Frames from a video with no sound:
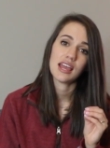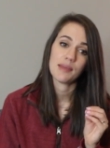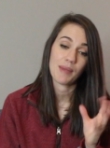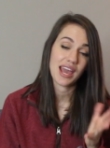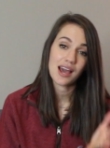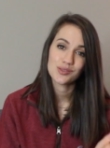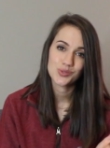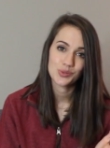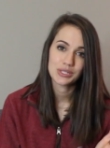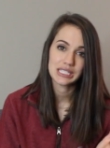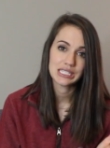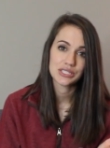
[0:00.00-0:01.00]
and my
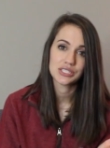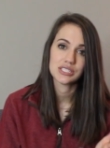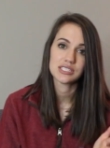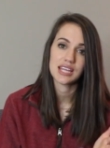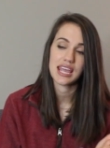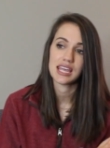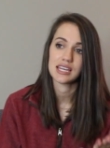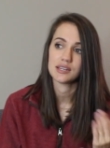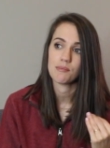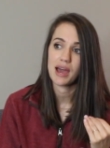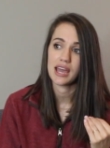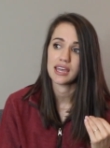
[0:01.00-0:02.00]
household cleaners
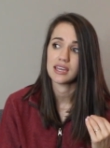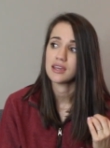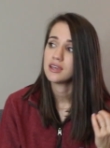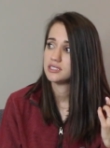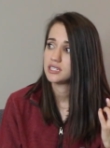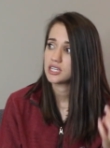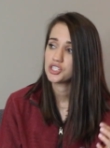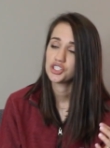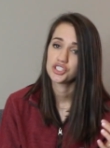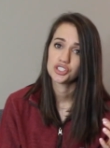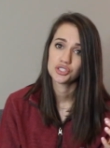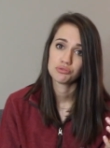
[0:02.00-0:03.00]
and my
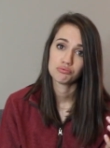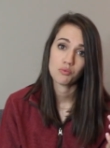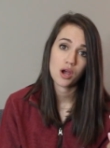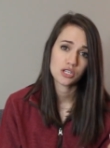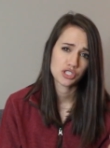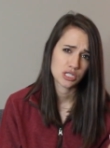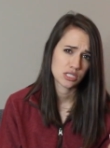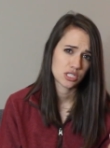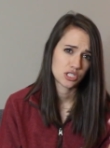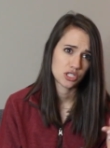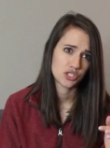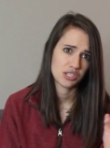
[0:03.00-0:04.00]
dishwashing
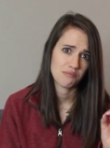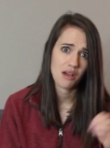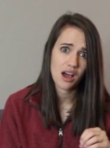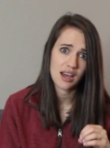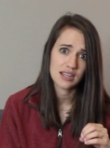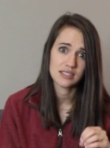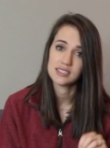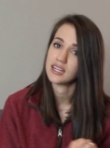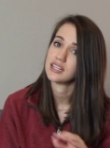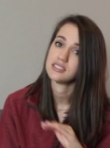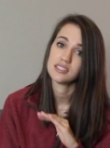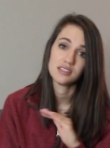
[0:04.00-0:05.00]
detergent pods and
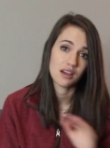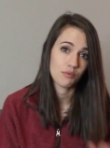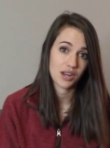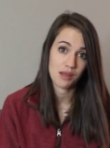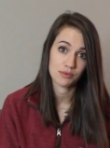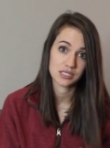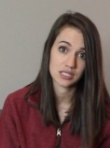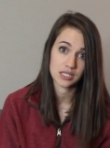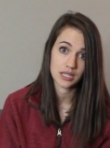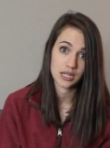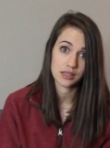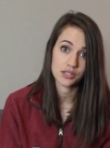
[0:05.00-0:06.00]
I did not want Emerson to
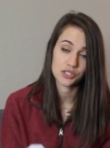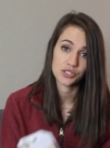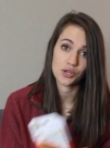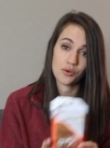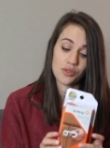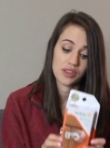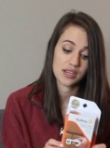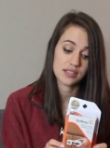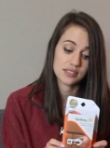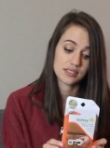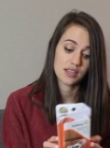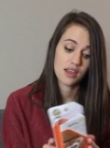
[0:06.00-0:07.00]
get in there. So
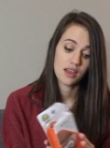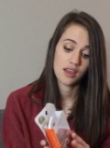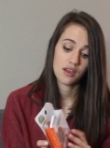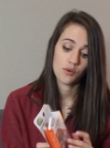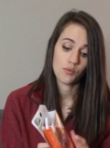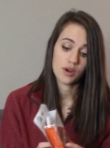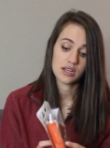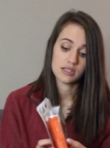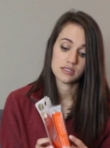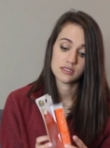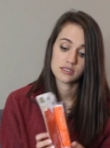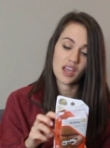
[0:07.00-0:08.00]
this
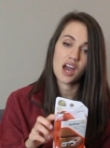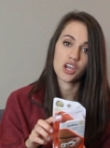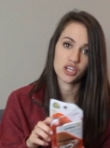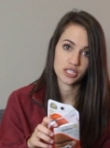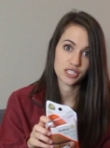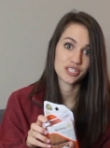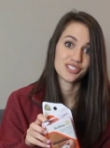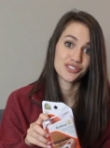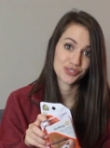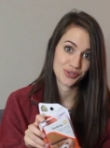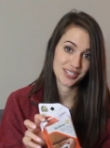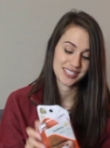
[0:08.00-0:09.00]
was a good
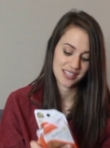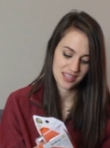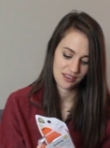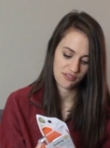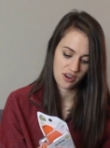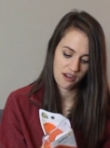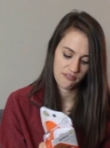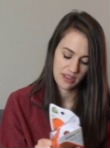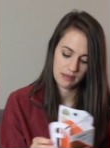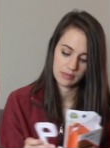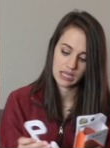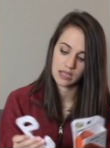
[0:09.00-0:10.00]
choice I think for our
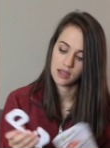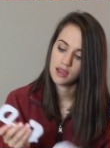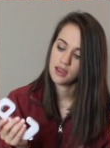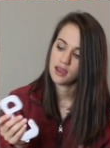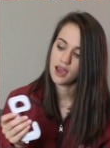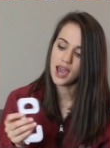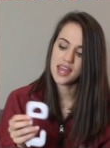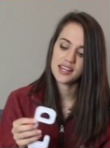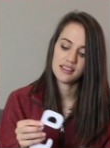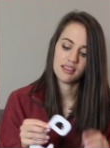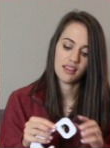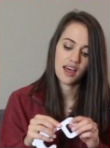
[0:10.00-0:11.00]
family. I
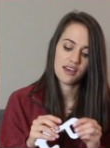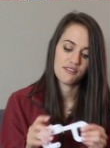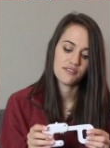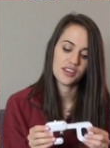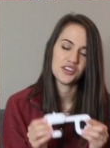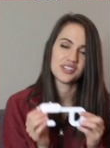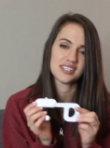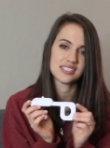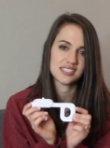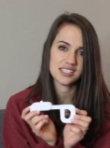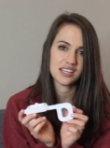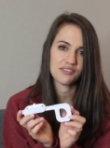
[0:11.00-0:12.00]
didn't love that you're going to
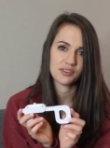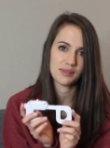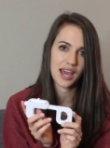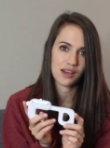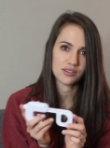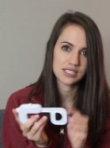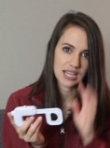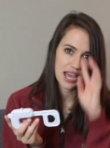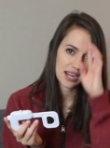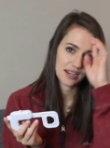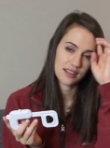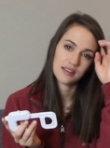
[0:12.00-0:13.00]
see it from the
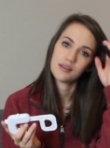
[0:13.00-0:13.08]
outside,